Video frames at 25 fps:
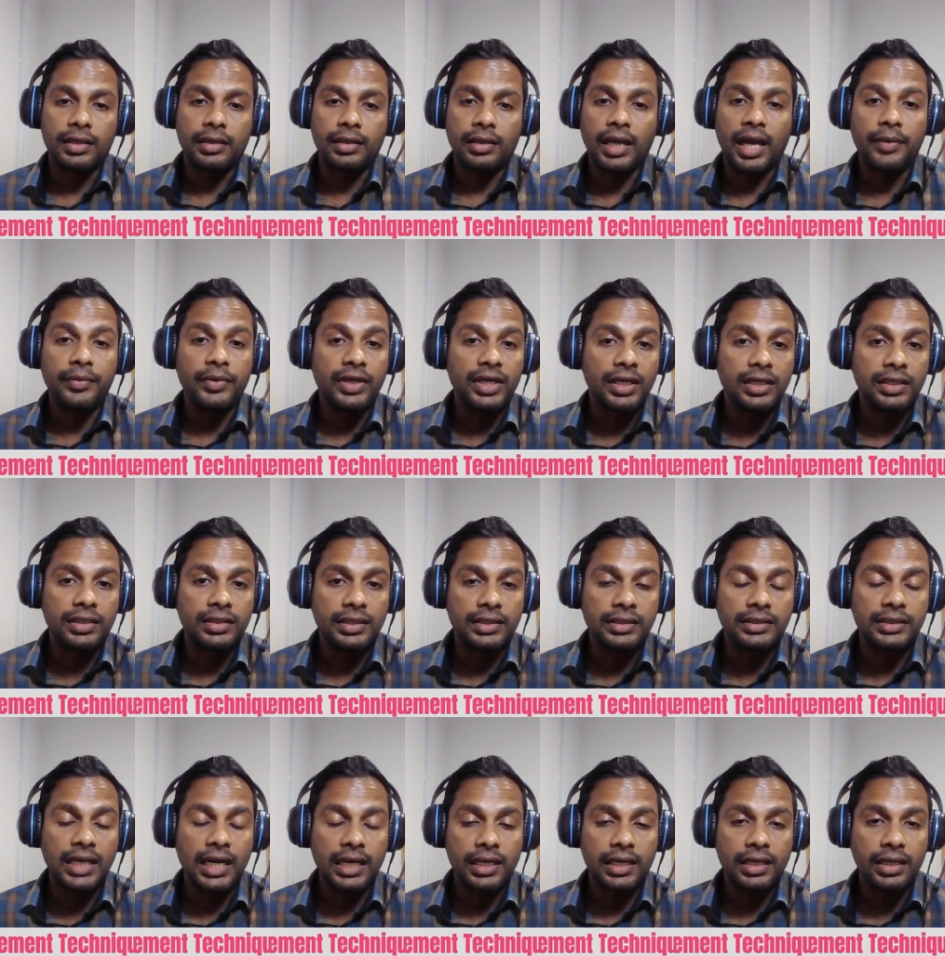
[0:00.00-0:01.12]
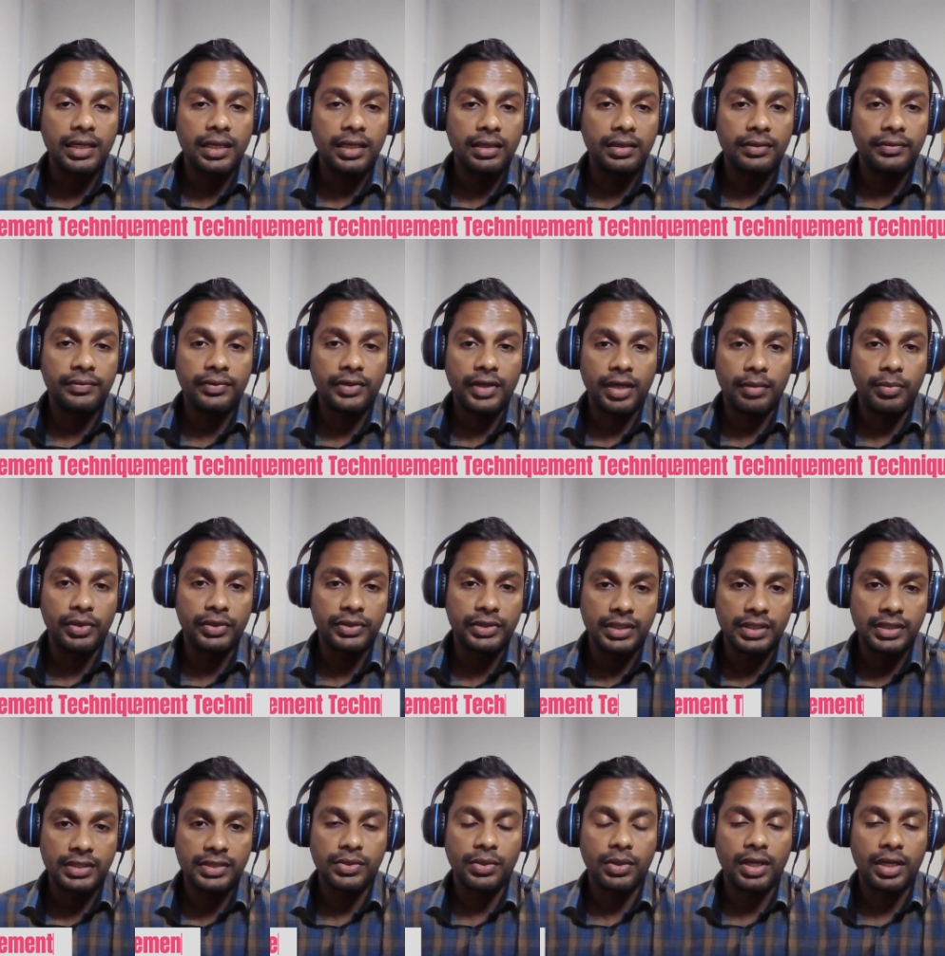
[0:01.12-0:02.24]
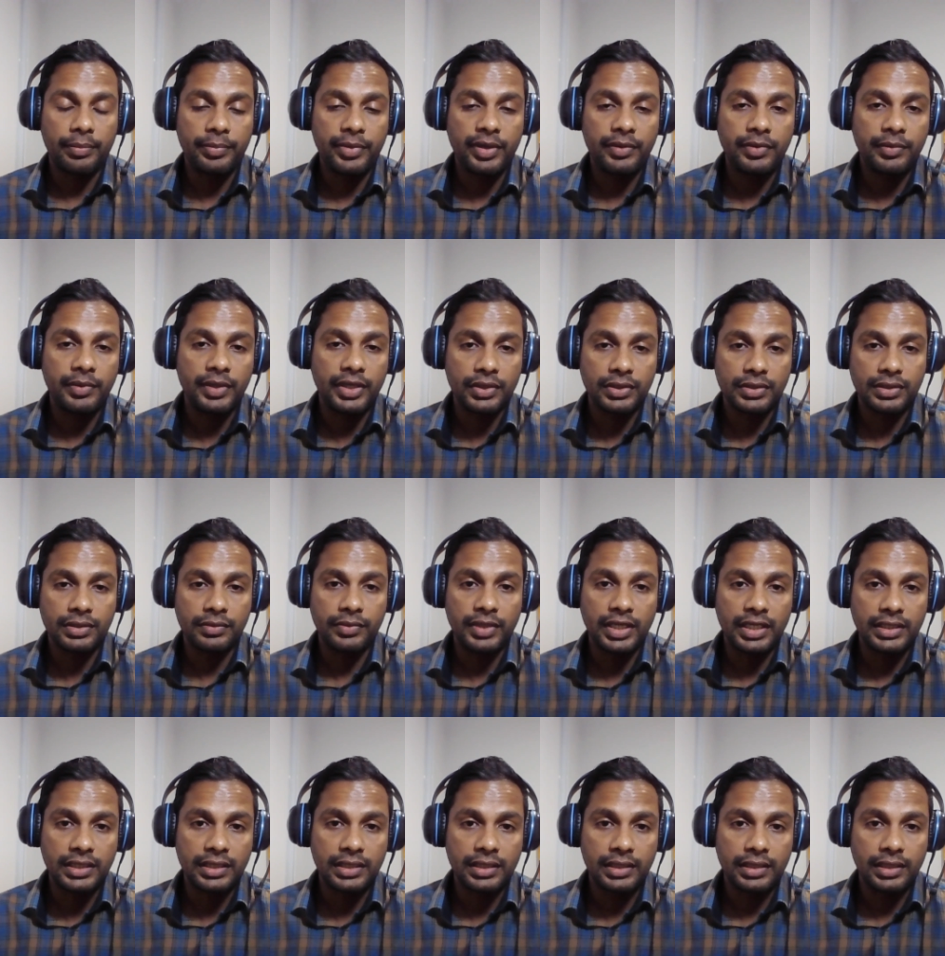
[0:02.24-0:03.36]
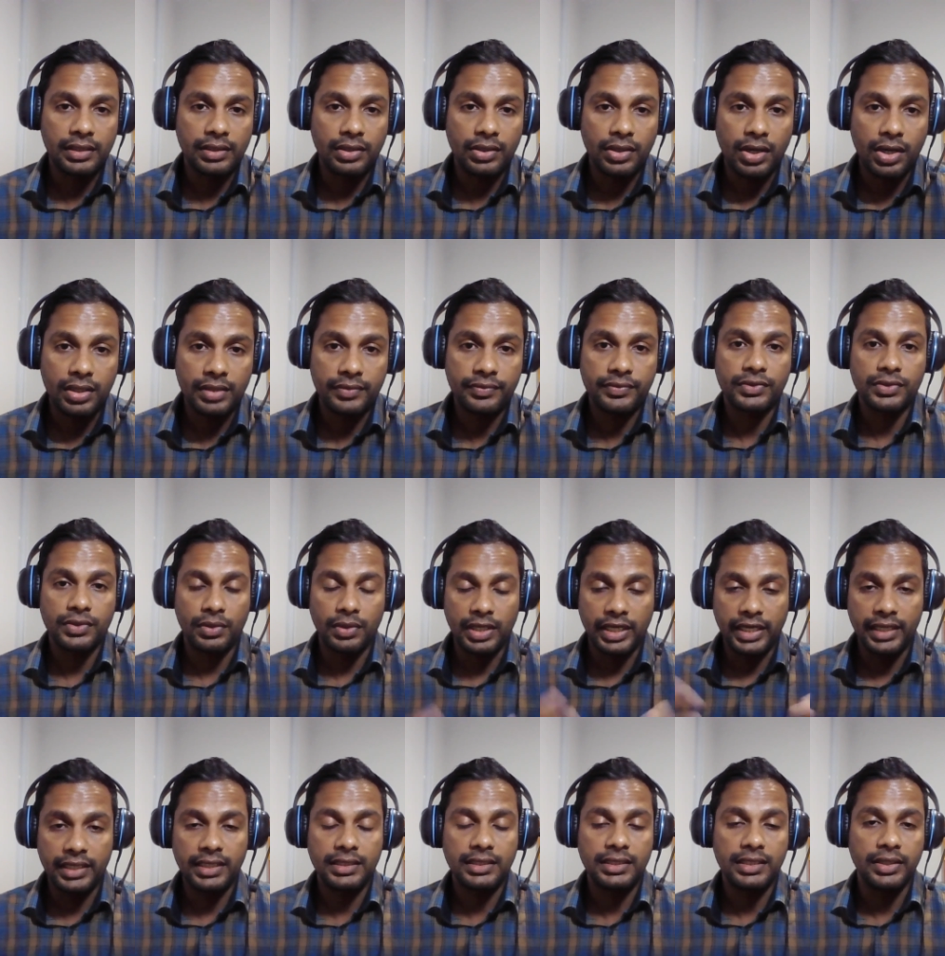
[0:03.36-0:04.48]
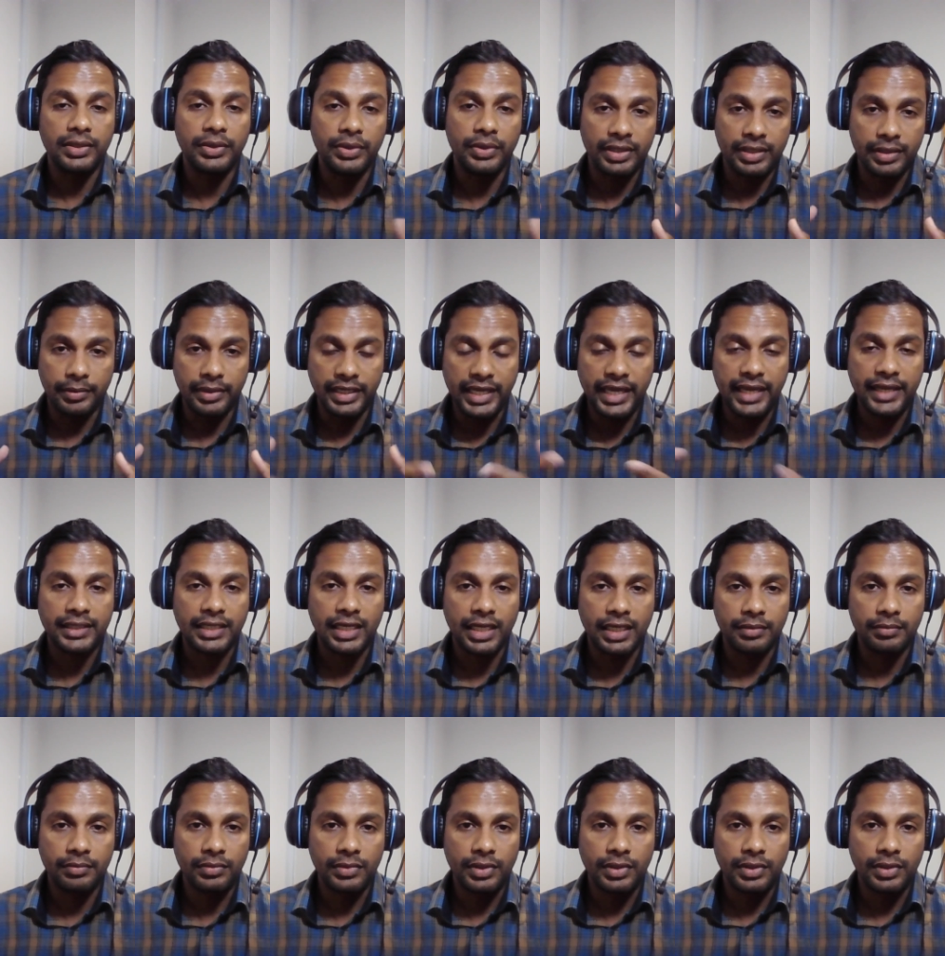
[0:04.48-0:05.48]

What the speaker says: Have you heard the duck curve about the solar PV? Because we are generating a lot of solar energy during the daytime,